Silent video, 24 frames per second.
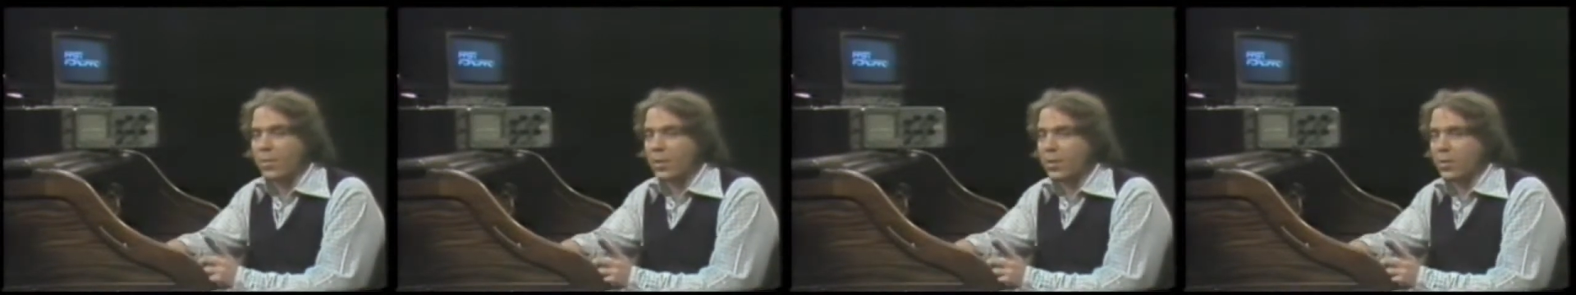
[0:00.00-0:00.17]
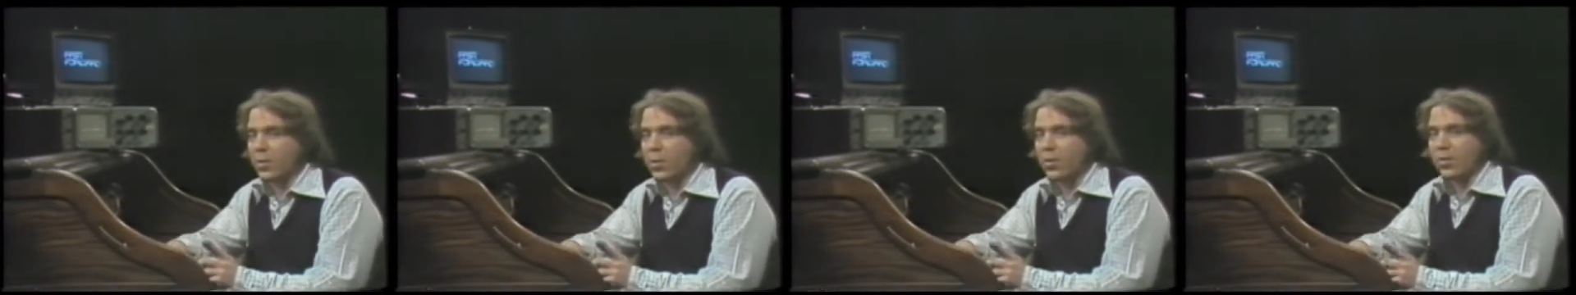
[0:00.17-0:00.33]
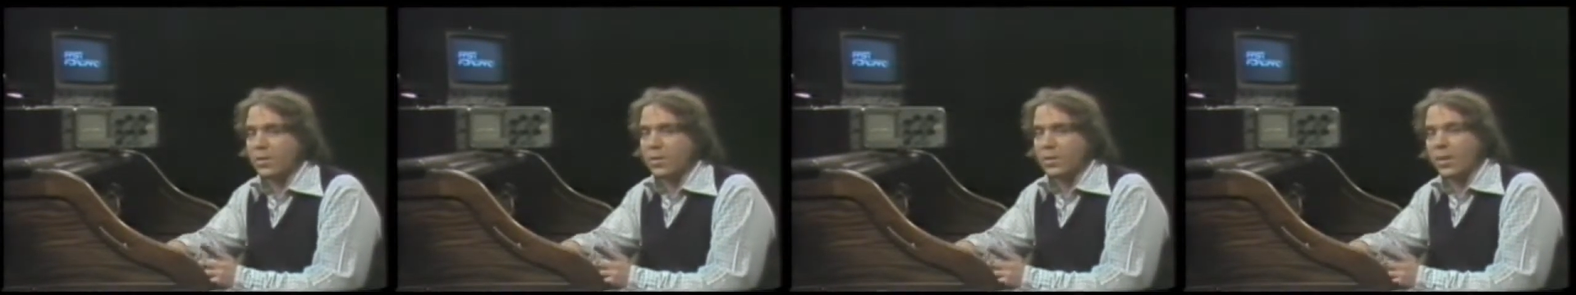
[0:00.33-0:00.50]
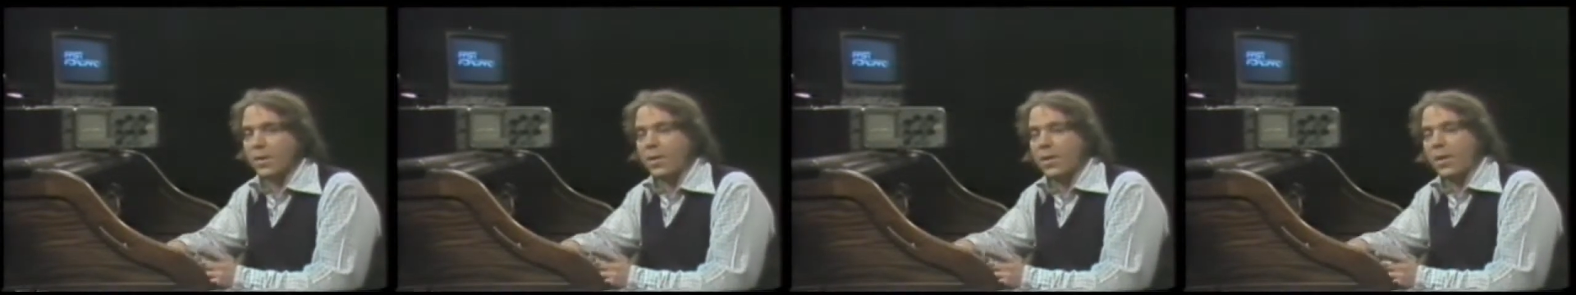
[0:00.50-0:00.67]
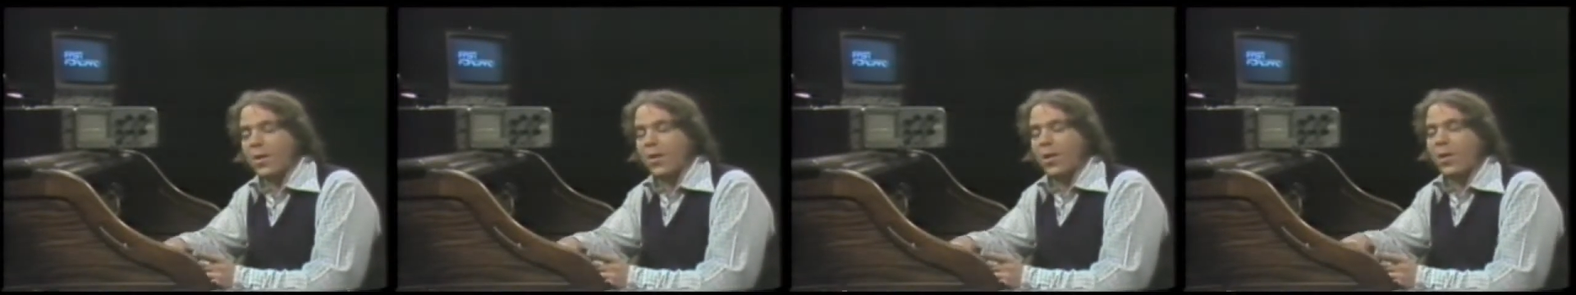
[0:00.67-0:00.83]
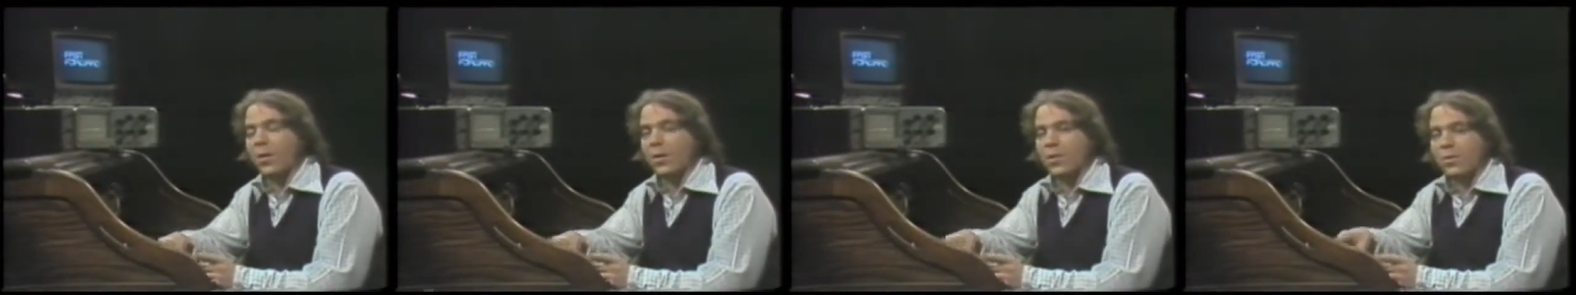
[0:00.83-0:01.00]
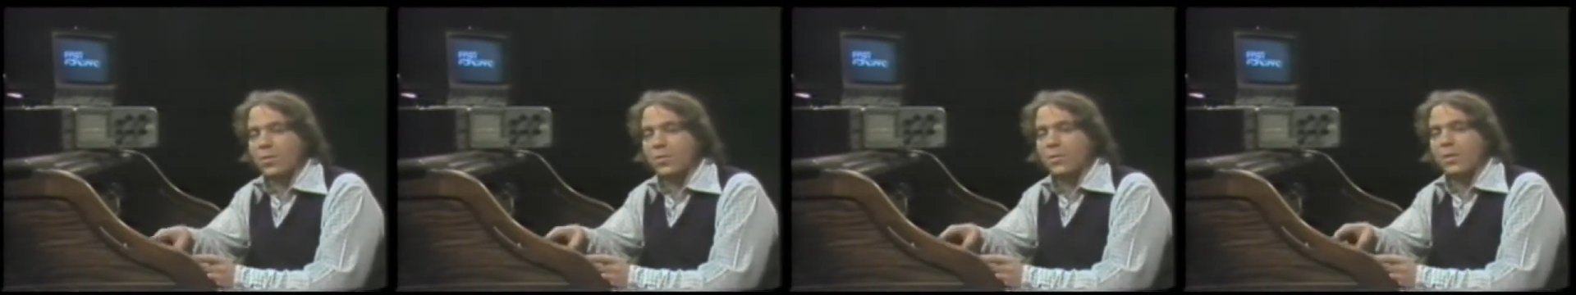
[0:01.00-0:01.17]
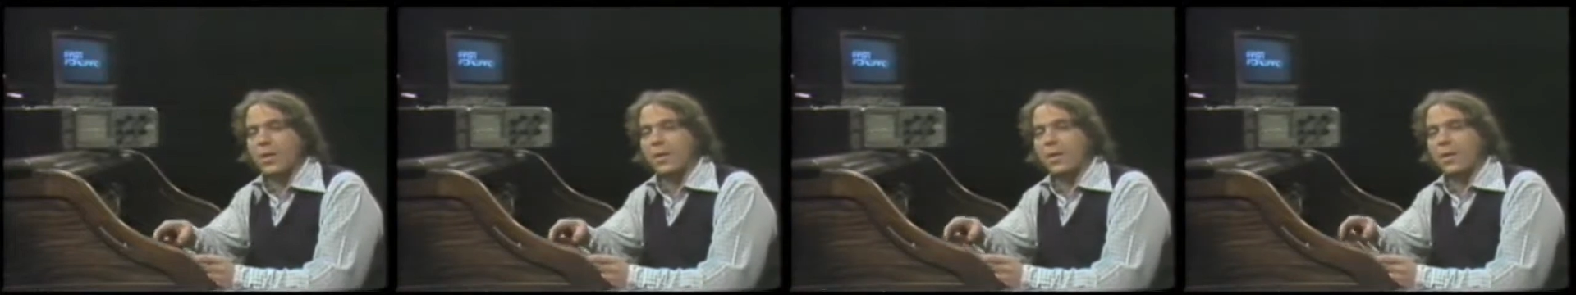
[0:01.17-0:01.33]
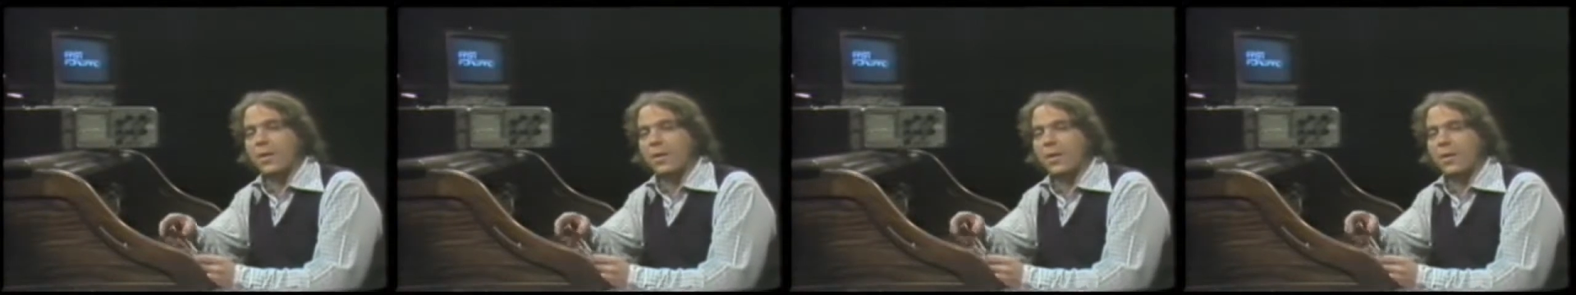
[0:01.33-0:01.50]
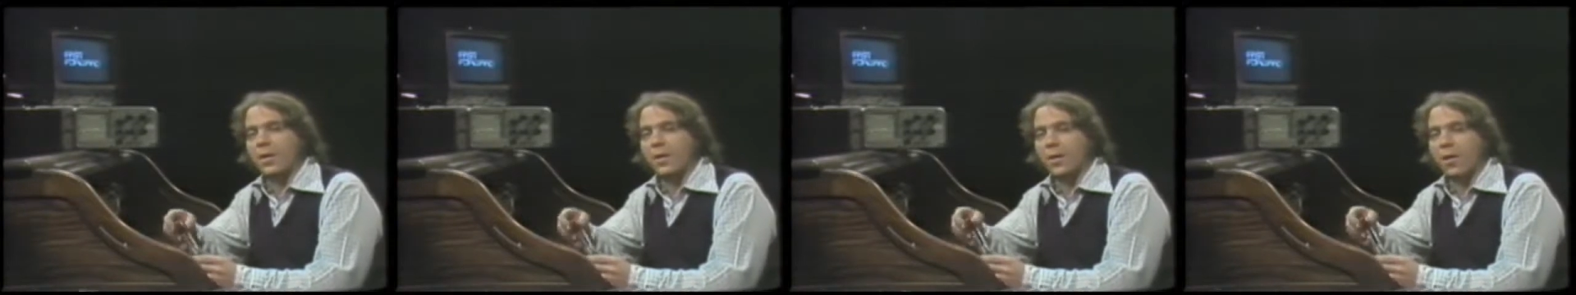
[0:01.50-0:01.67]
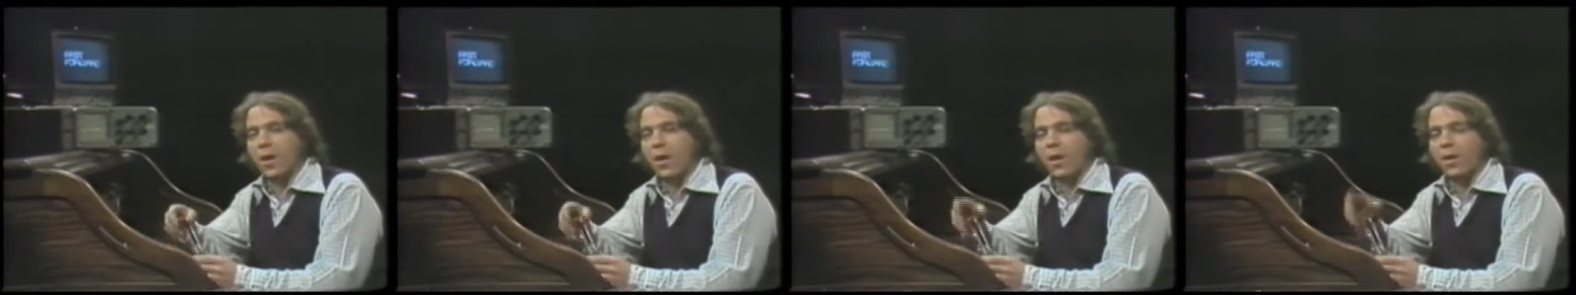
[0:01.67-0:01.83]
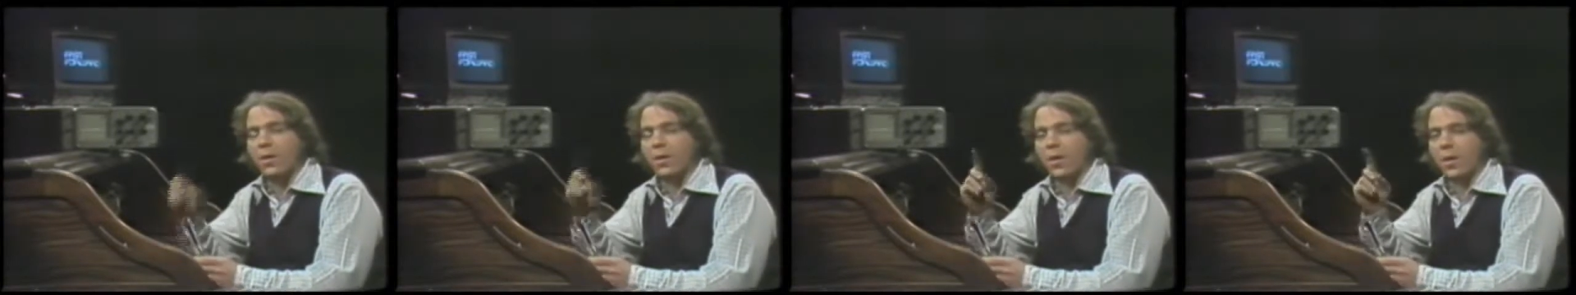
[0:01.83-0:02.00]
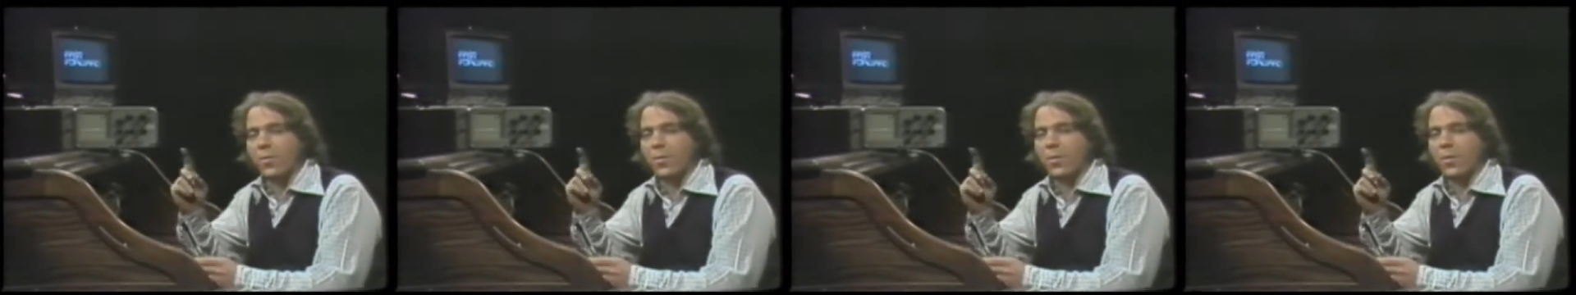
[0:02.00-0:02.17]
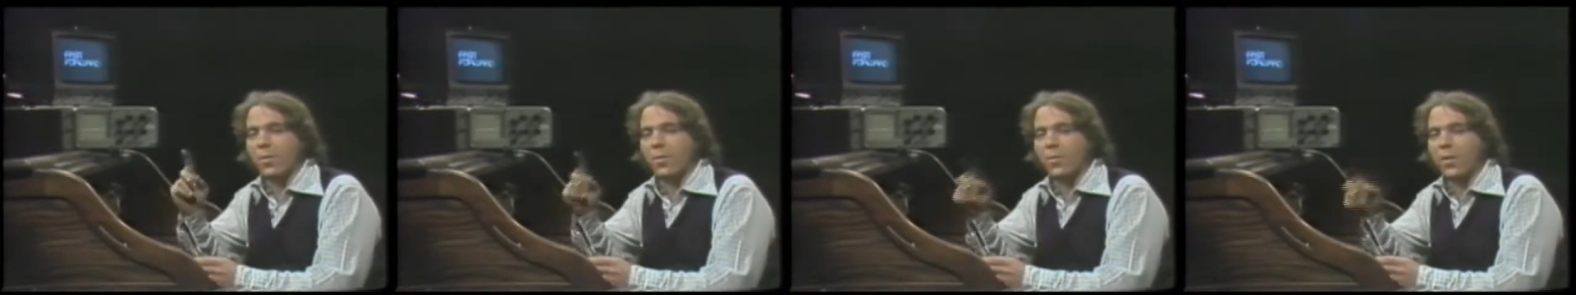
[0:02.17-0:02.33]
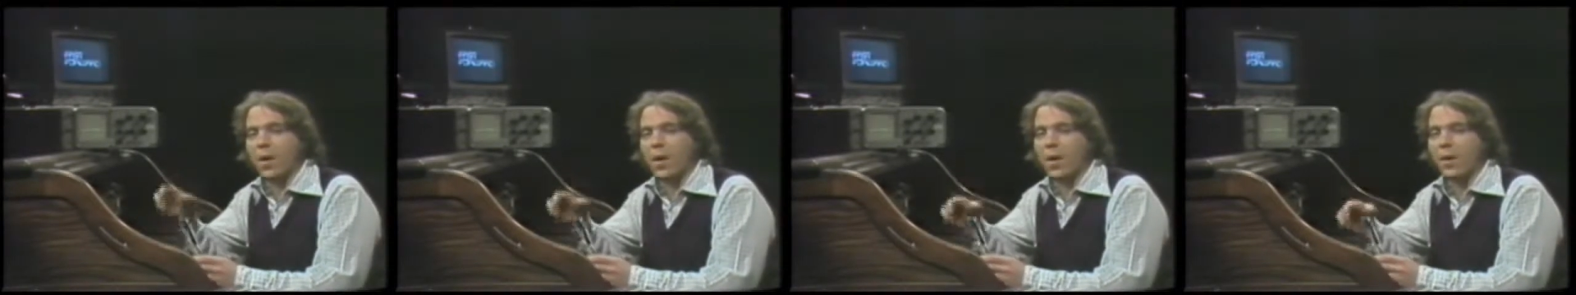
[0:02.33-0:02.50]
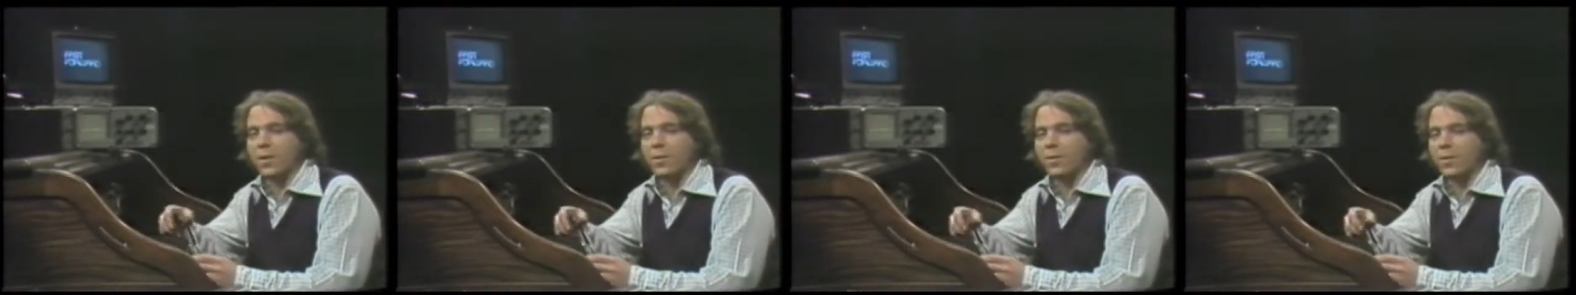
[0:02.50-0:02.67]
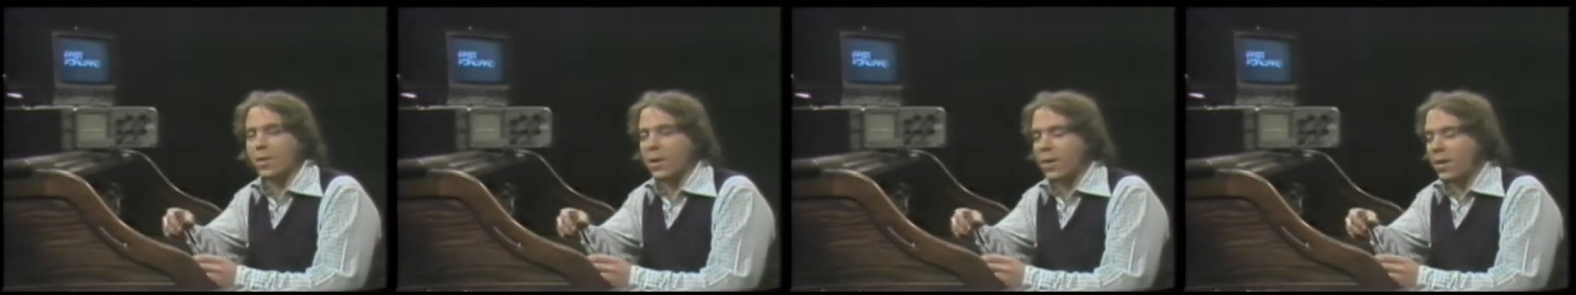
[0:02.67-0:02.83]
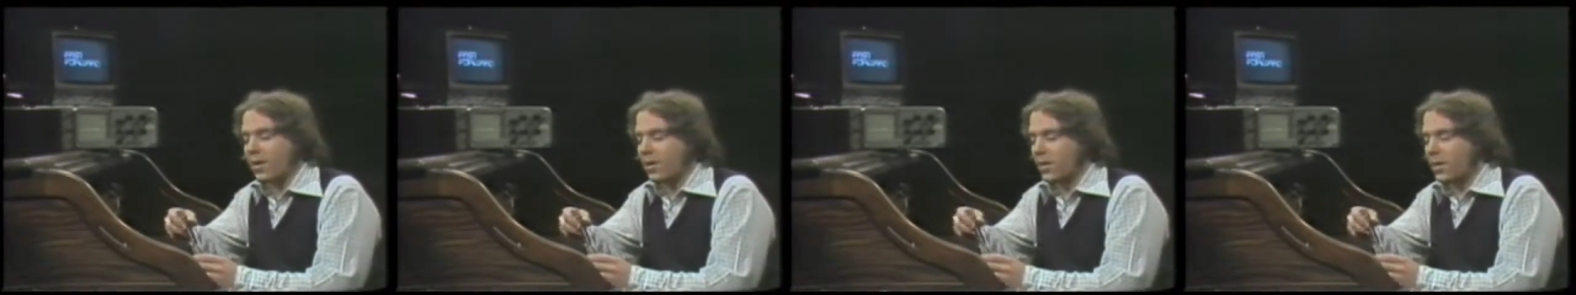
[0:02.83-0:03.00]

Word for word: Notice that they all use an, an odd number of lines.